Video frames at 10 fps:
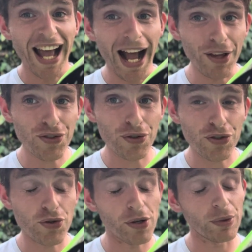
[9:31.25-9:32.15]
Outsole
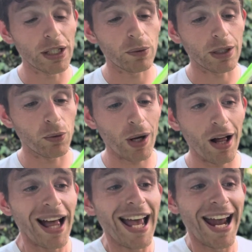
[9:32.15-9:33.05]
is doing really, really
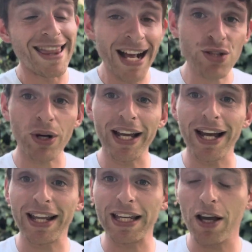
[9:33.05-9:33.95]
well. And that's what I
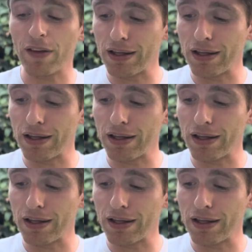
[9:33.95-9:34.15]
got to give.